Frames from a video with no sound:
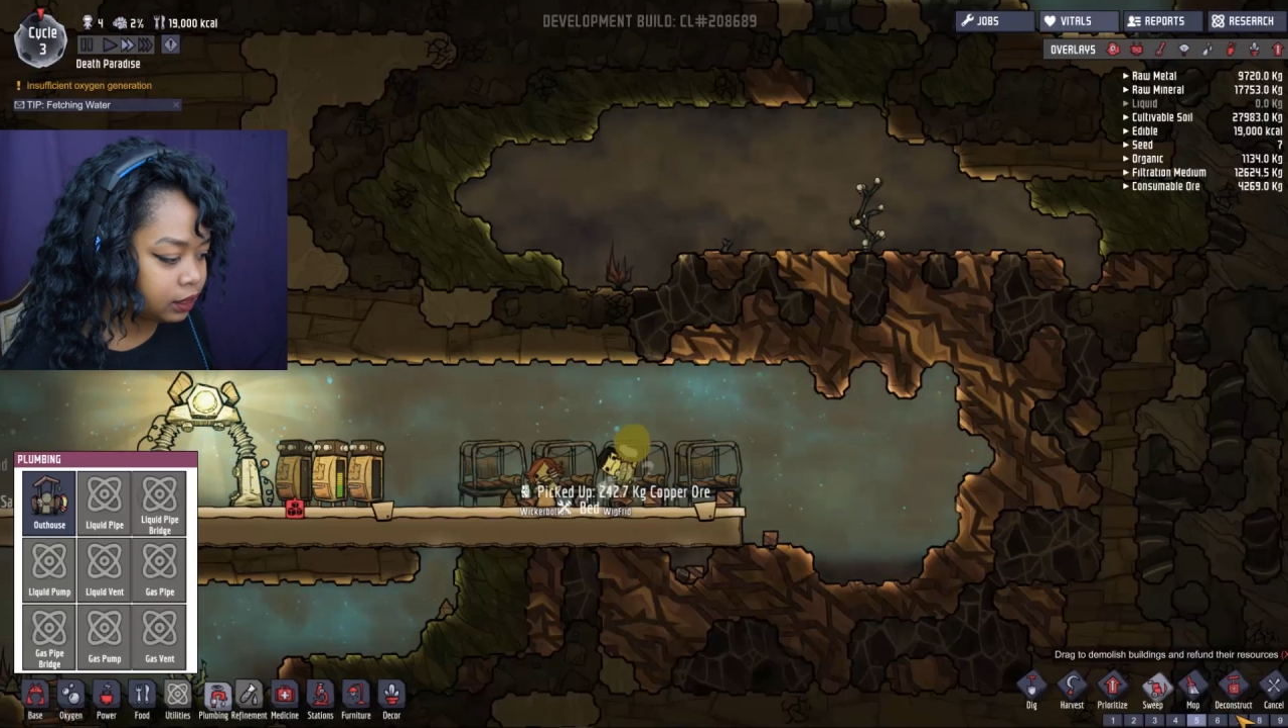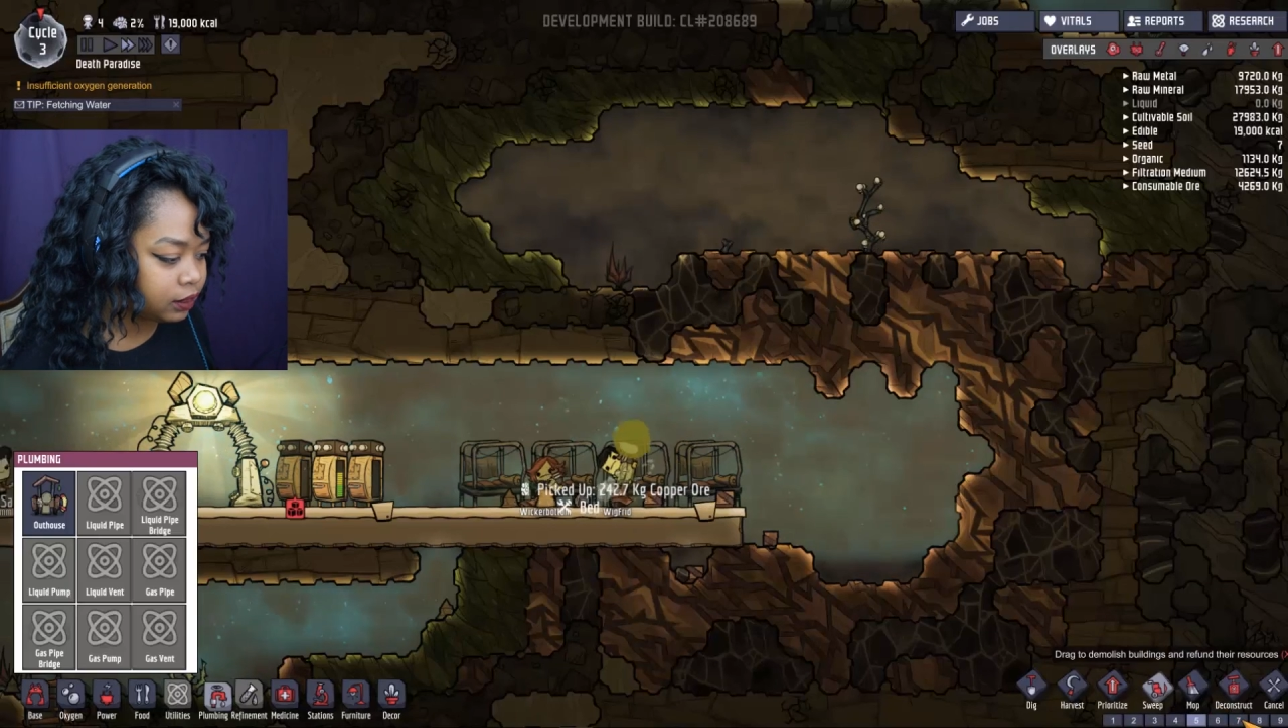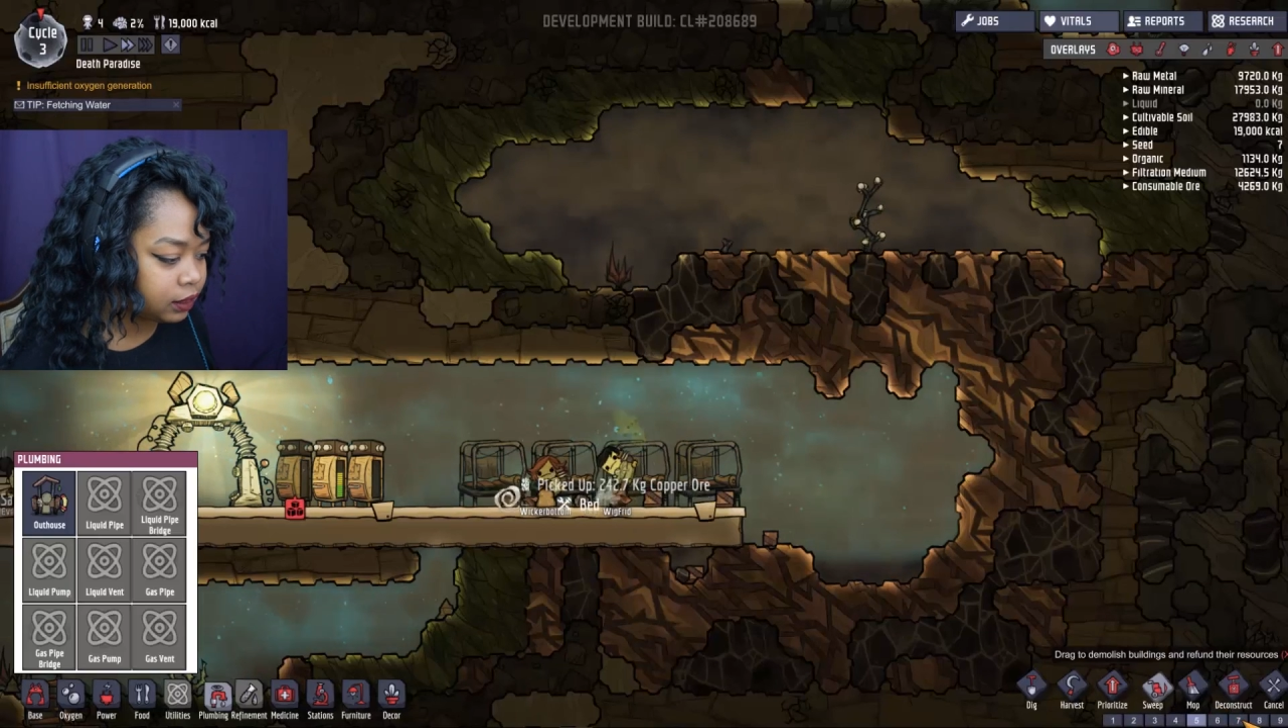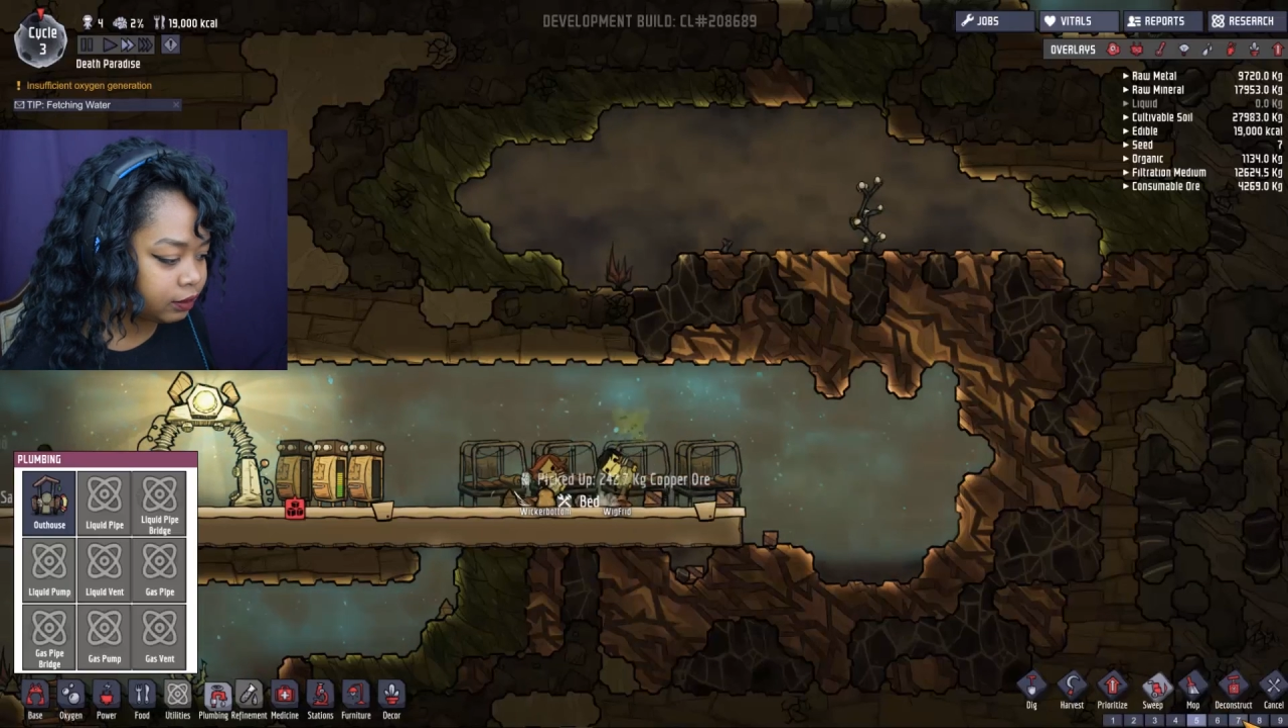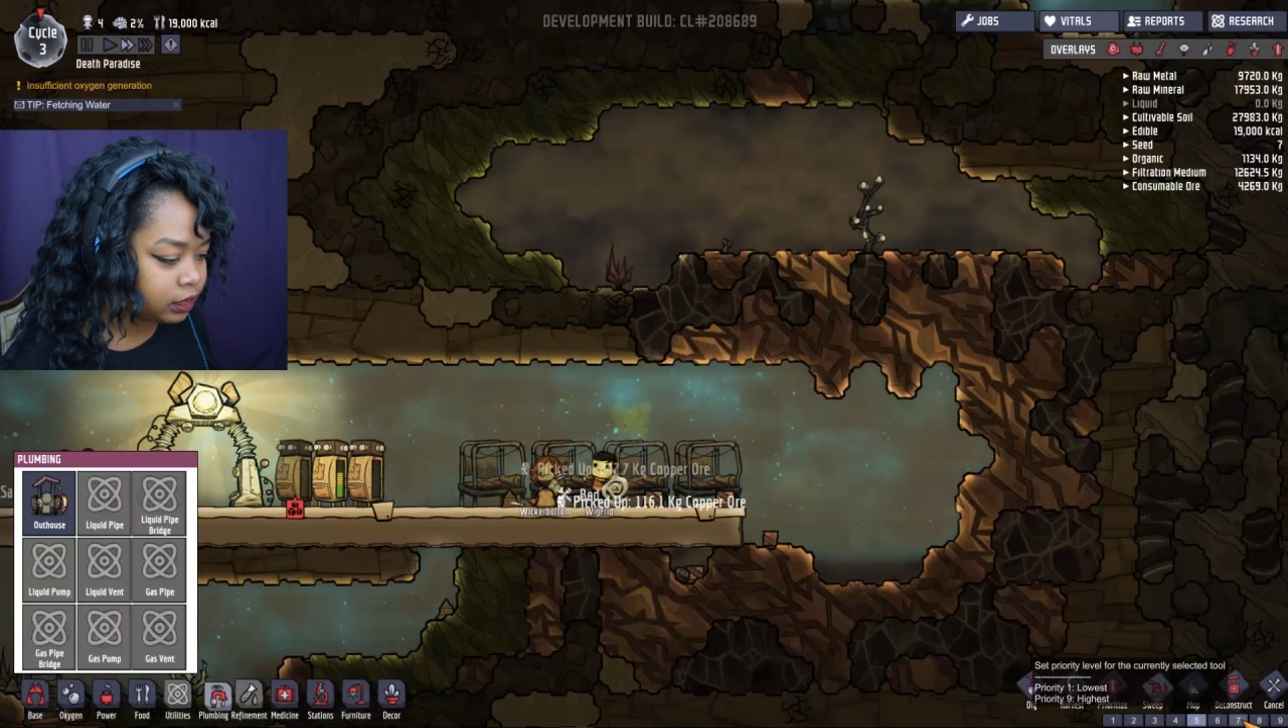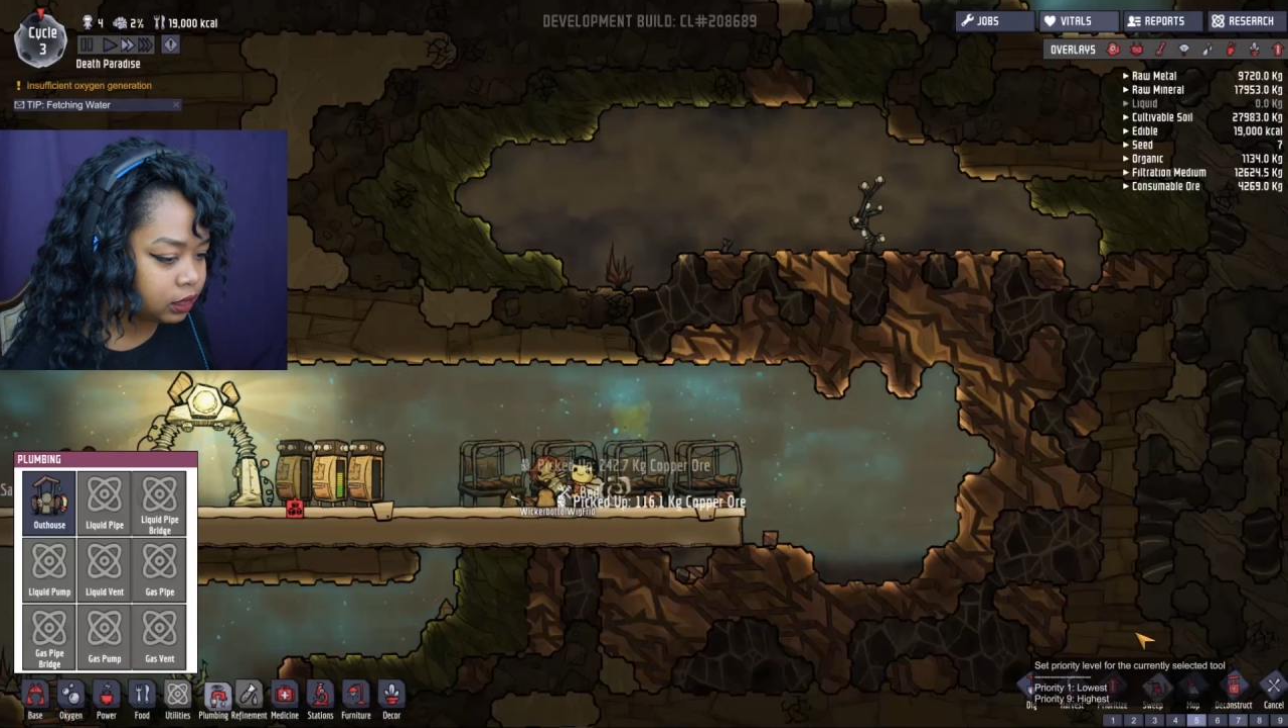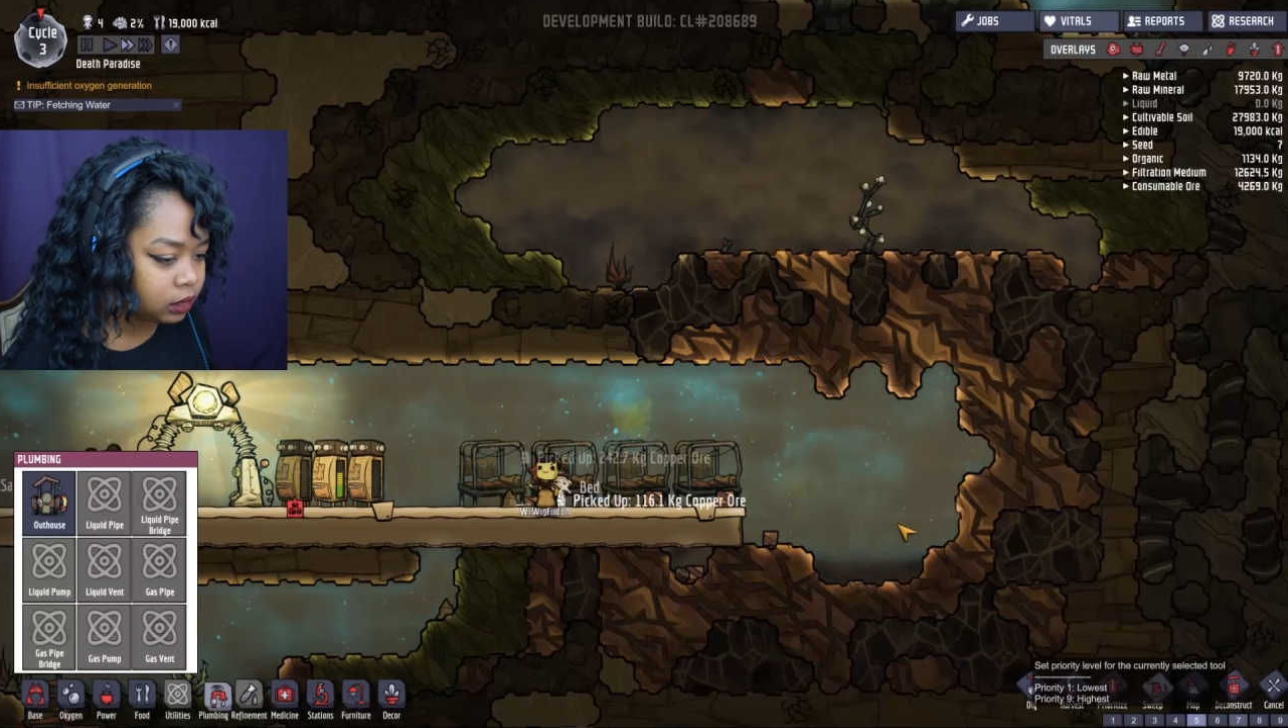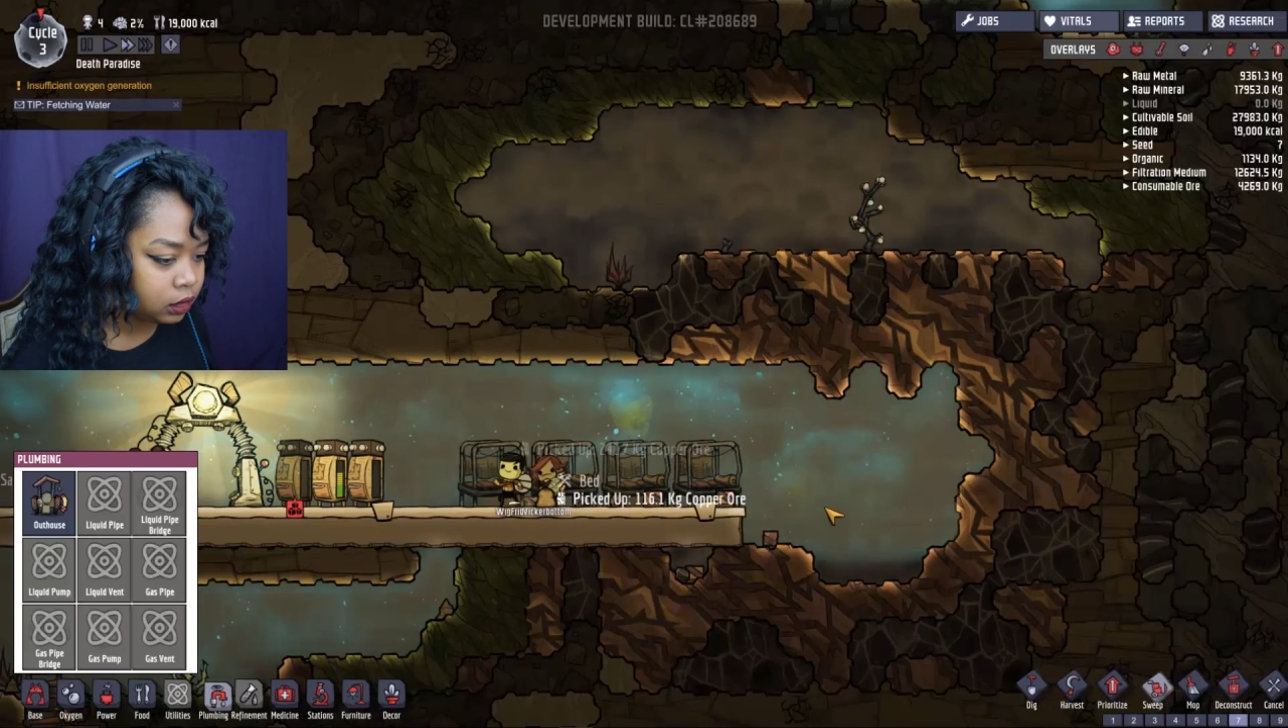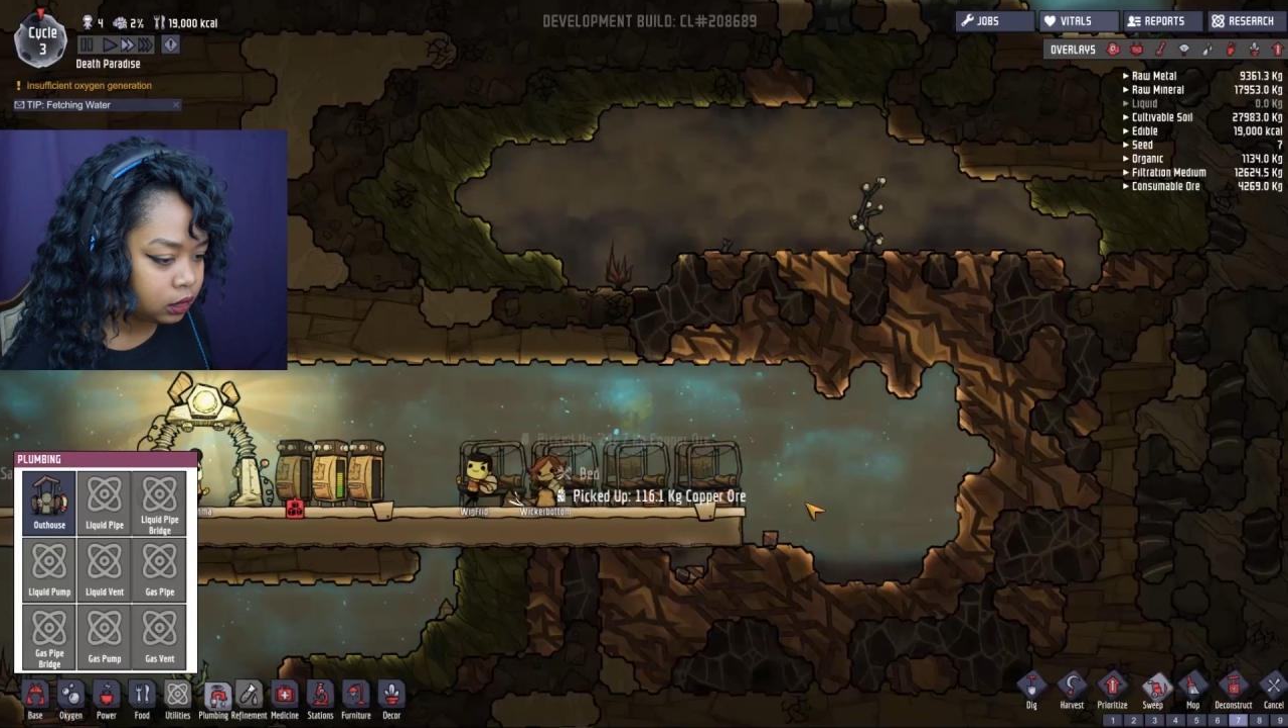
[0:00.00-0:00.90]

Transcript: a 7